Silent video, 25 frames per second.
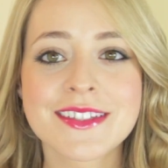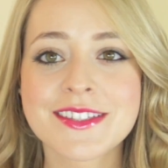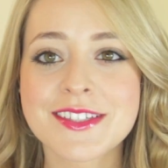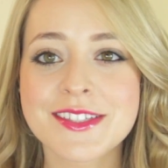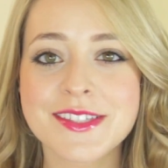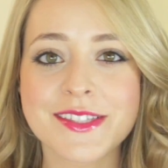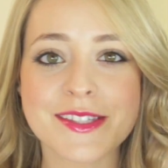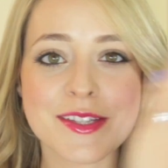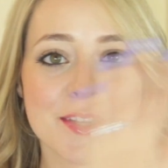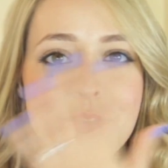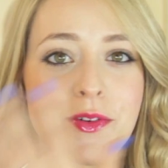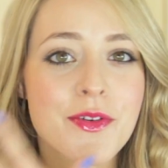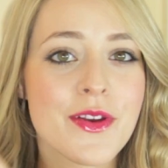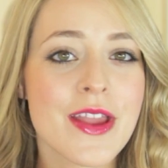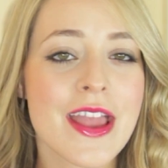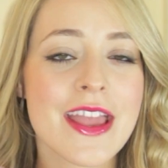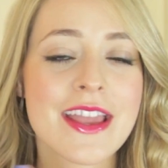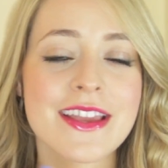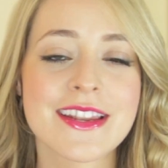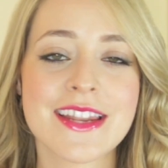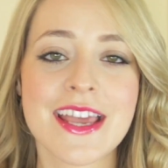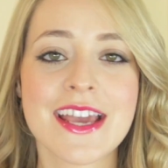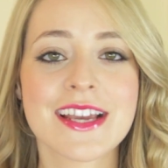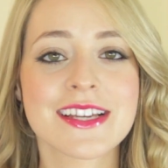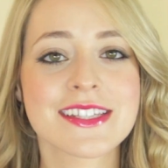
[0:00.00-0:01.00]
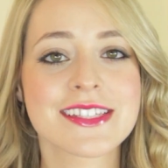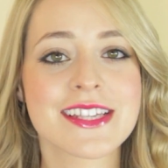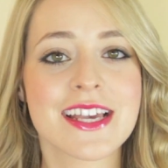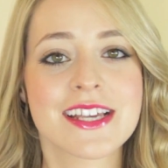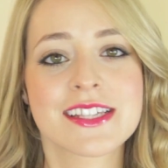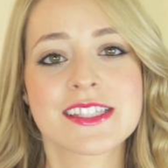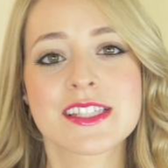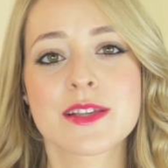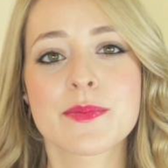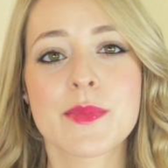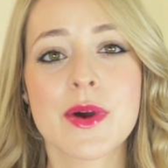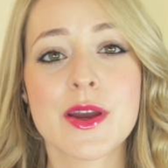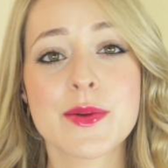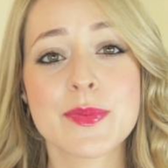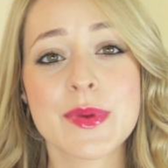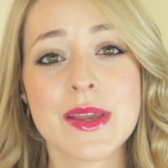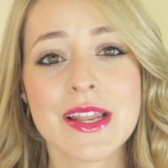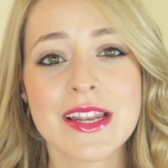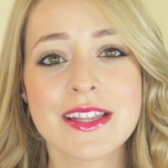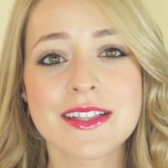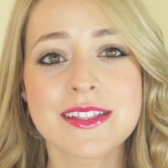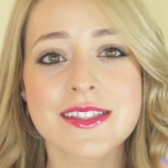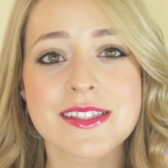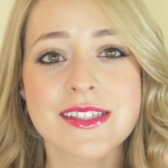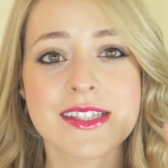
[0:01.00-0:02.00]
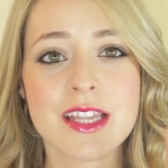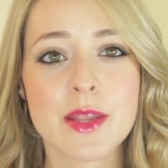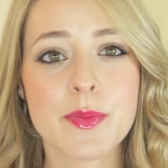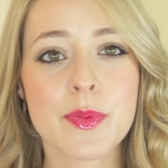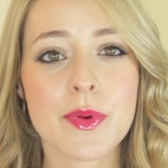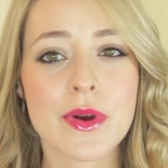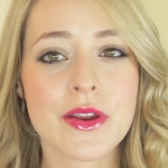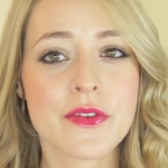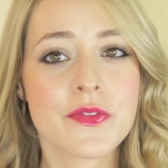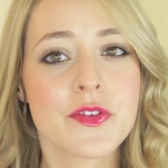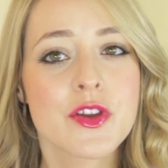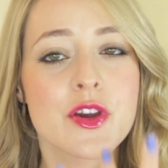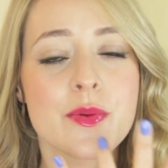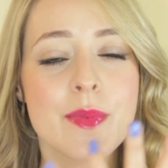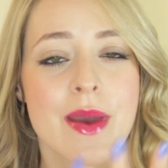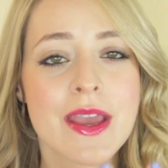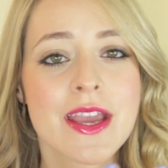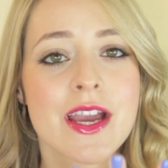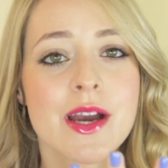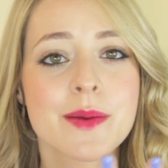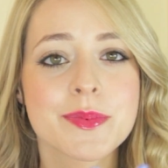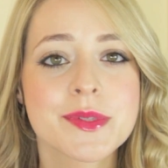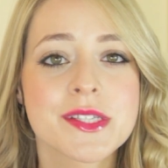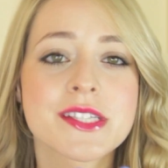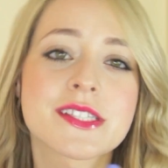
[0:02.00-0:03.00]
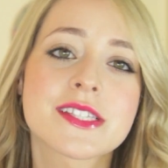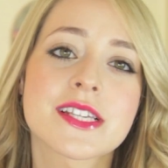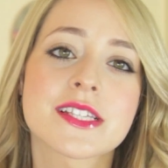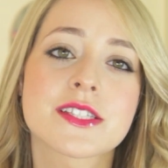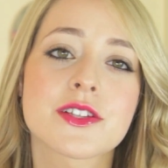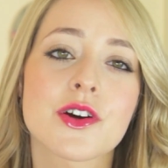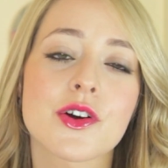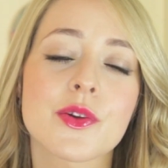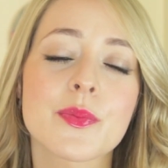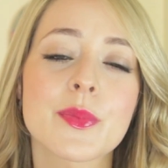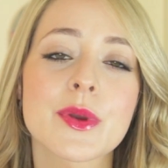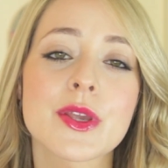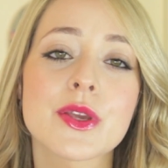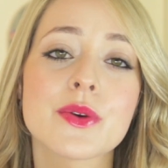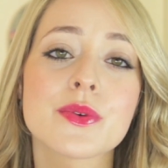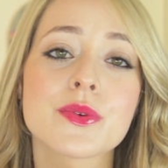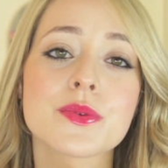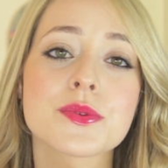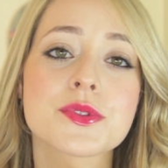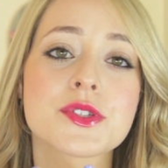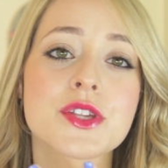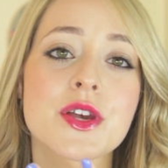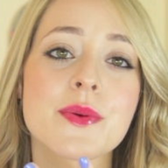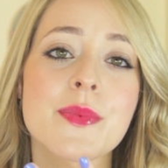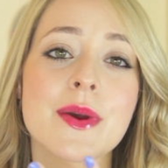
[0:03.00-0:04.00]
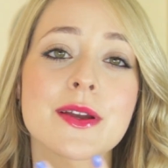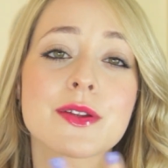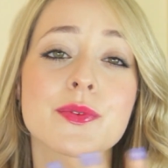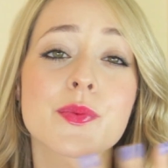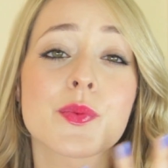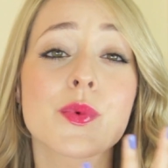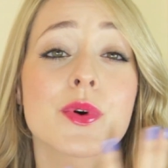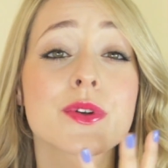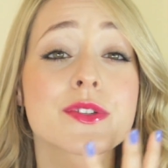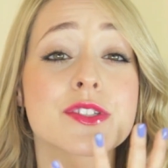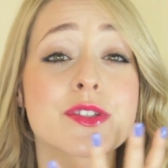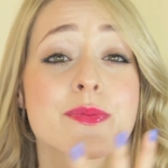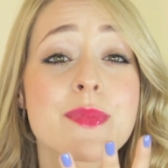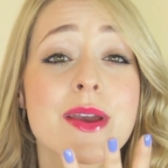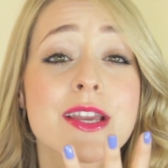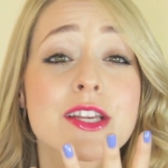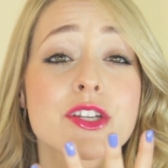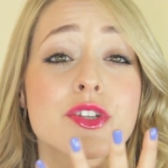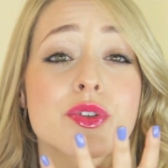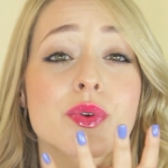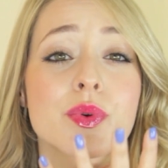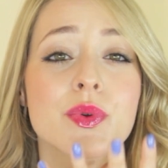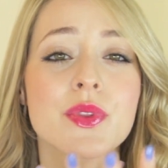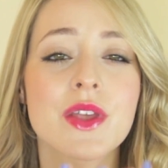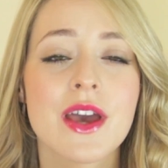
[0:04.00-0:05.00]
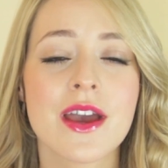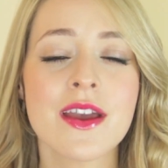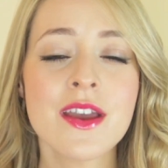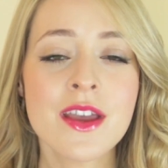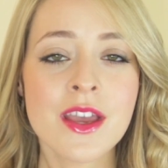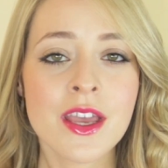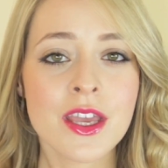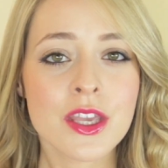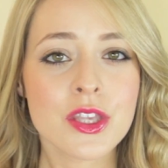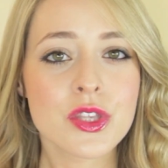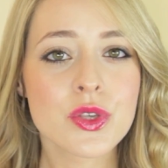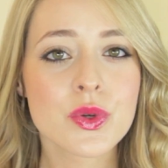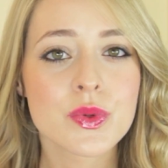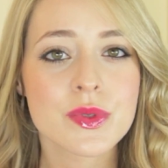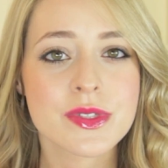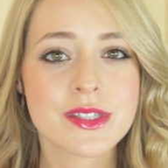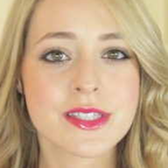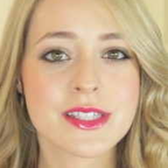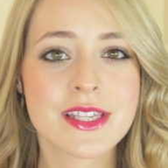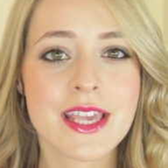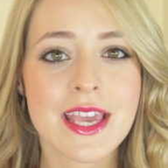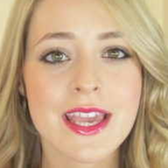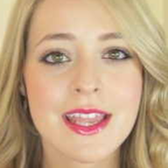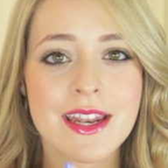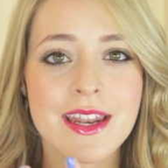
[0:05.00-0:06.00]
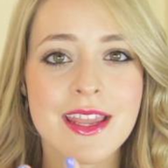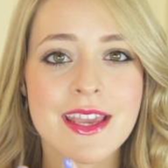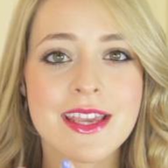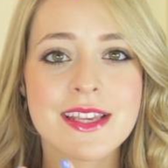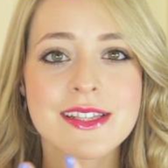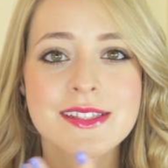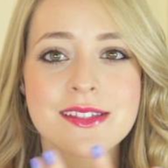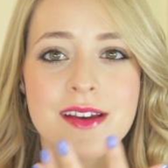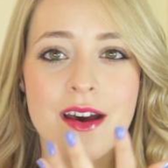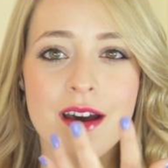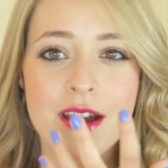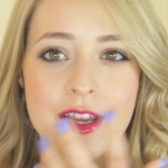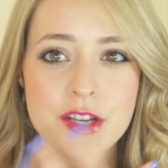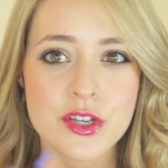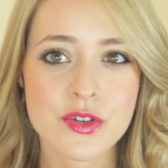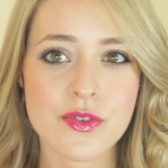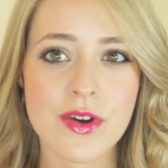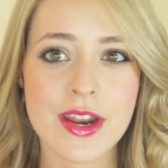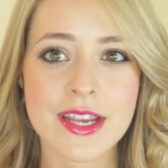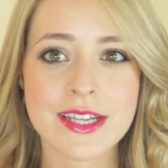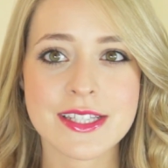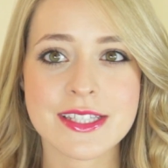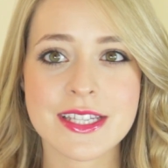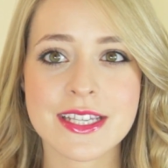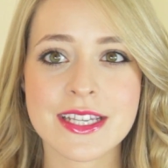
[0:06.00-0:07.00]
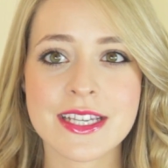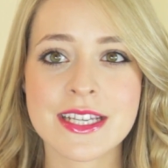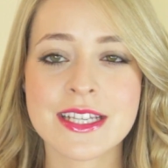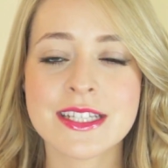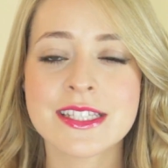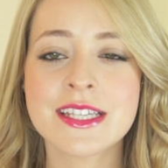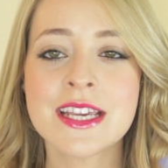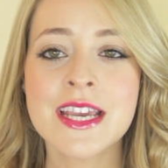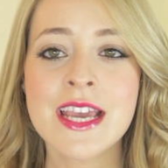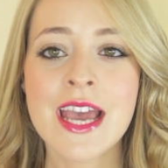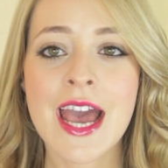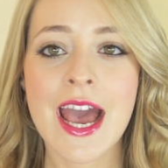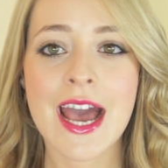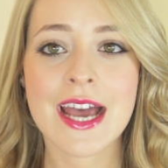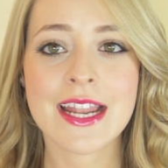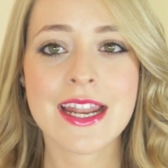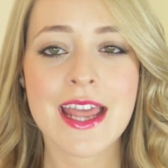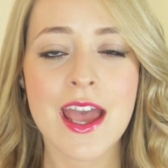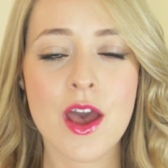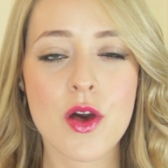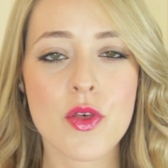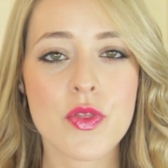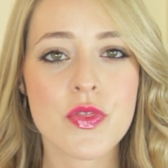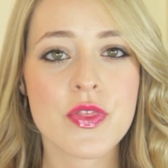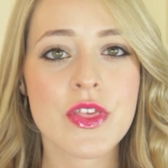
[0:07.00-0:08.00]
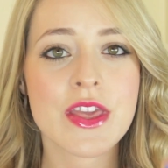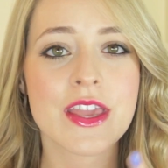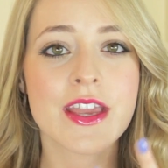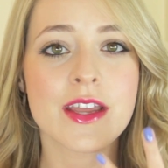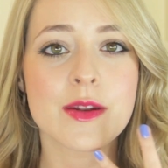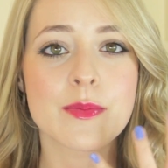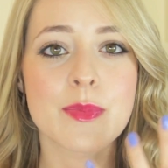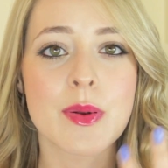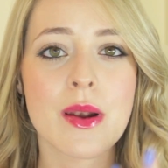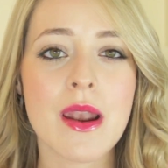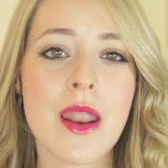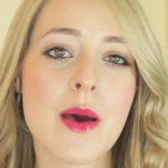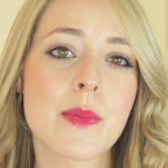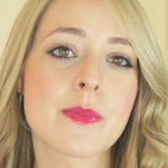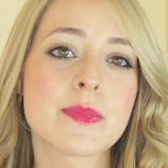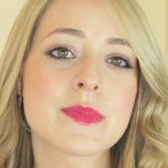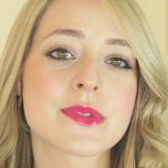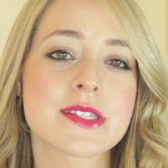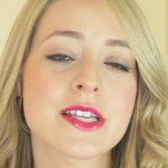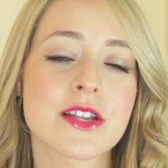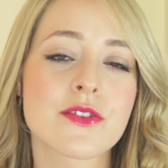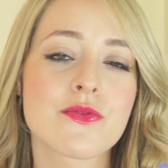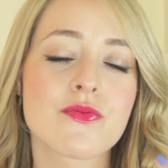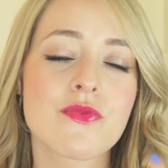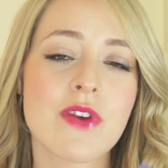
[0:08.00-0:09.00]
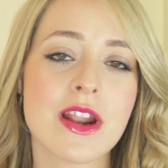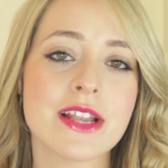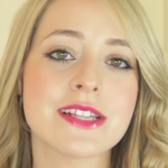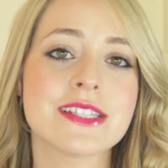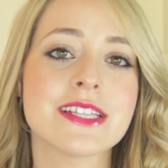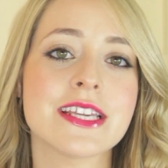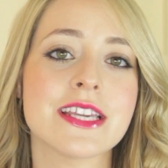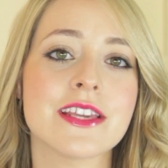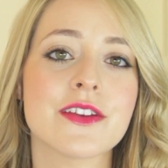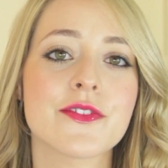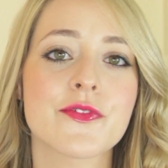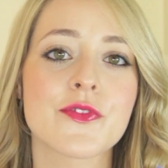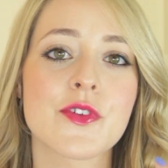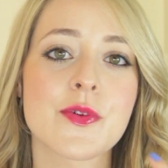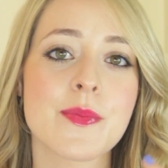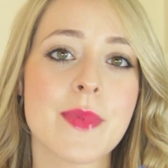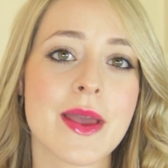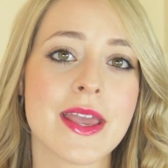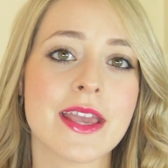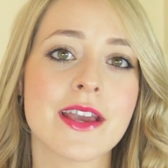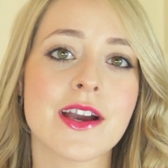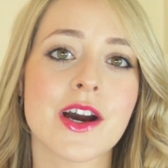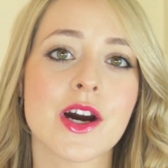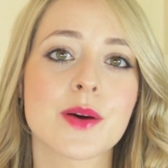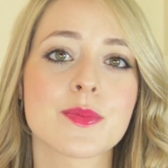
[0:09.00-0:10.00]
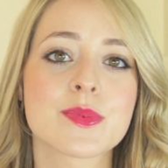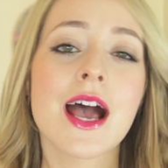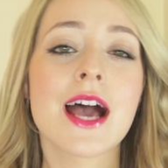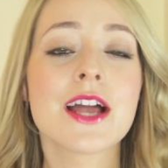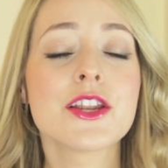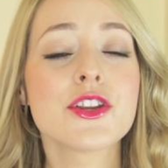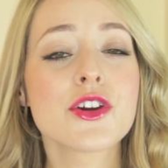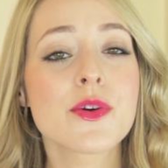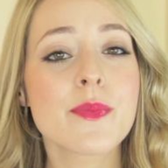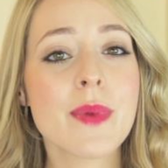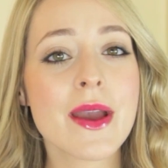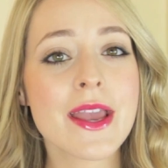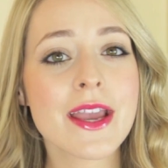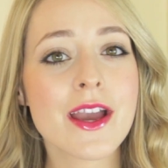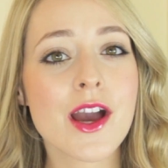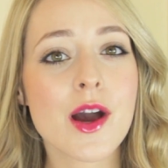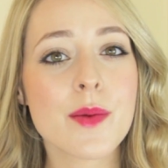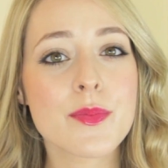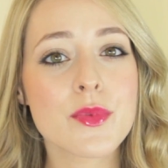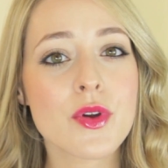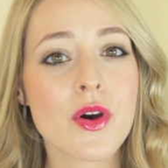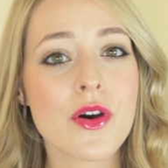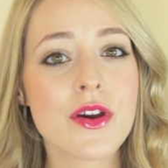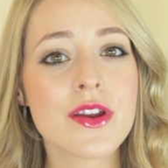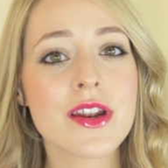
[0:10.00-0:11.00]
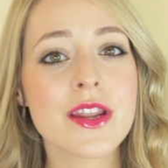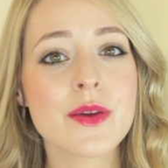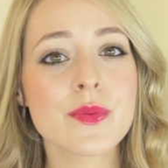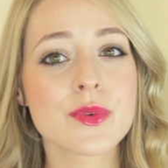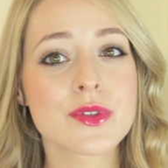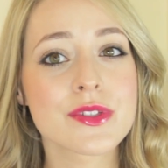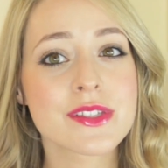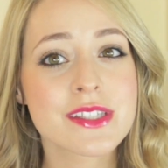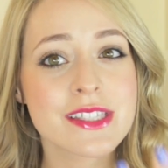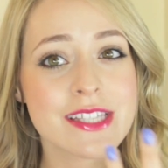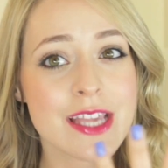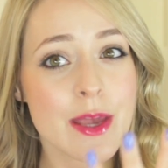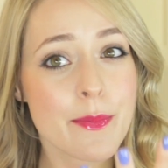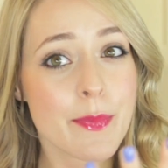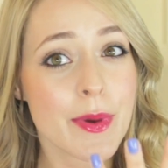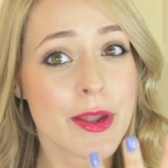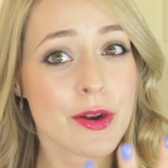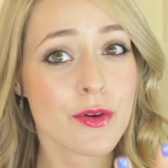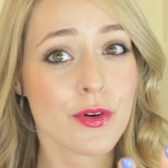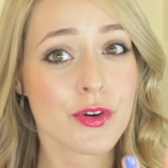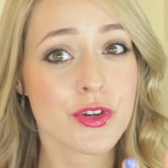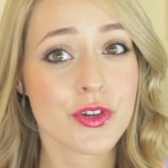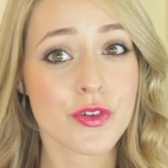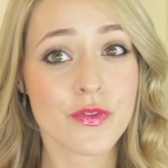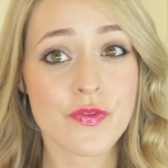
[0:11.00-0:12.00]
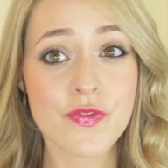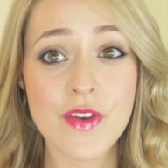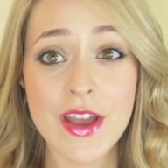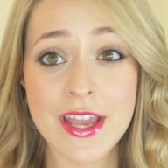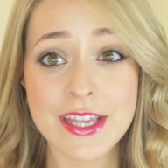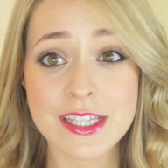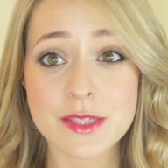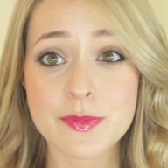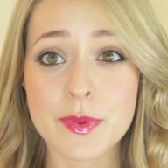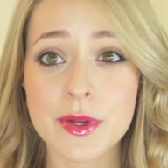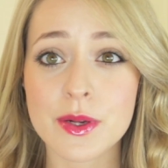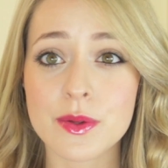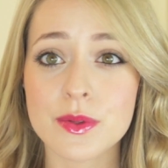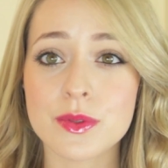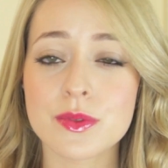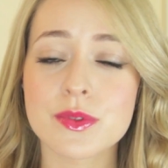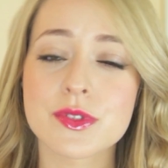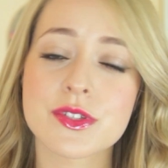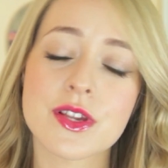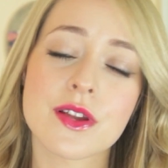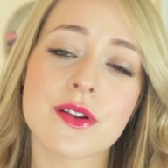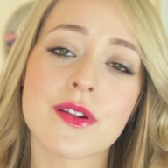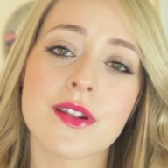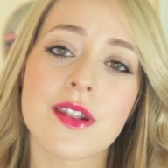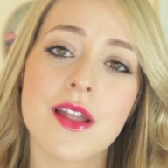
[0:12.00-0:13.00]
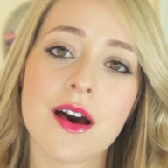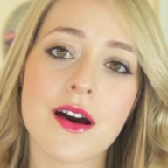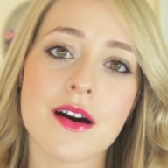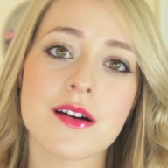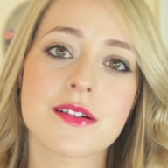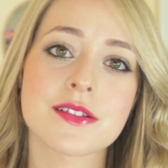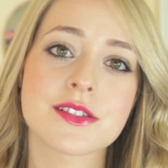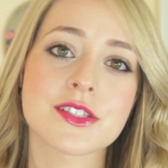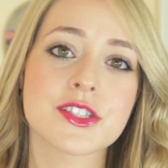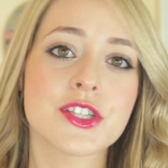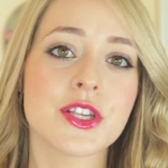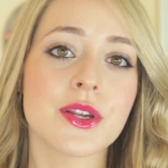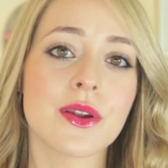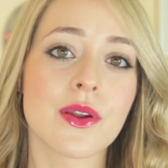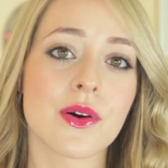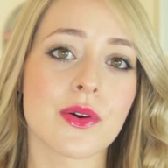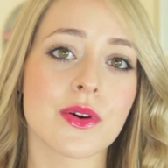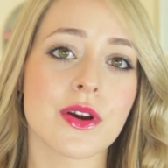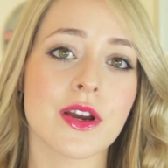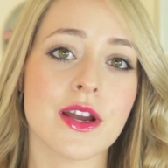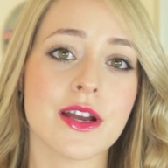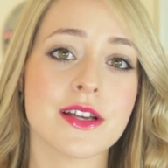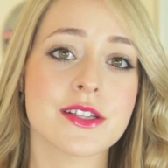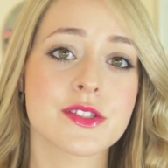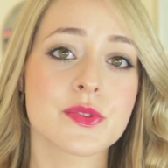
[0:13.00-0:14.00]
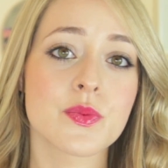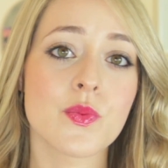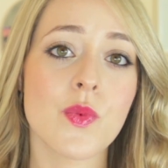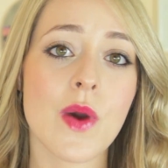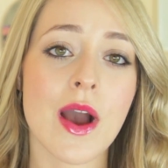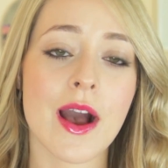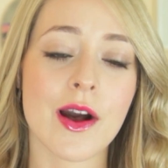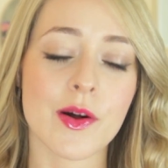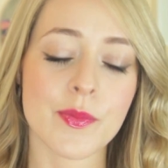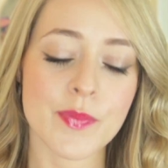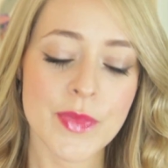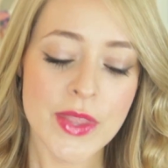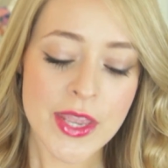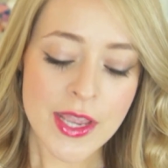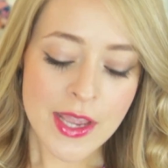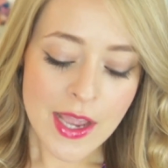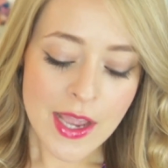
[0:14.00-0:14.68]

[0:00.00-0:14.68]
just create an excess that might be a little slippery for your makeup to sit on, but you also want to make sure that your skin is hydrated and healthy and plumped and ready for makeup. And your makeup not only will sit better on your face, but it will also last you longer as well.